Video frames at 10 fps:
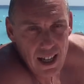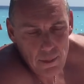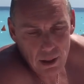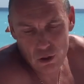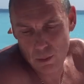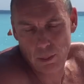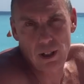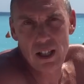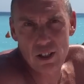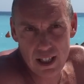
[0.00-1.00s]
Because the
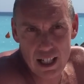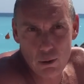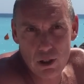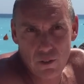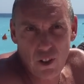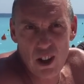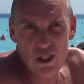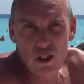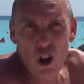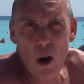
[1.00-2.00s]
police say to us at
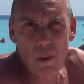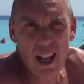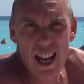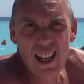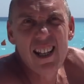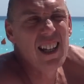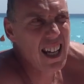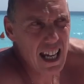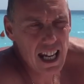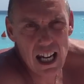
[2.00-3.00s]
first, normally
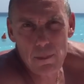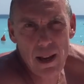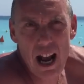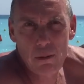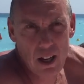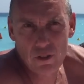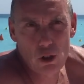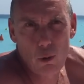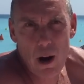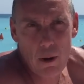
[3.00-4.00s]
he'd be out
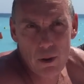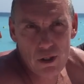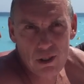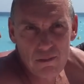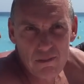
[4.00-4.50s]
after 2 hours.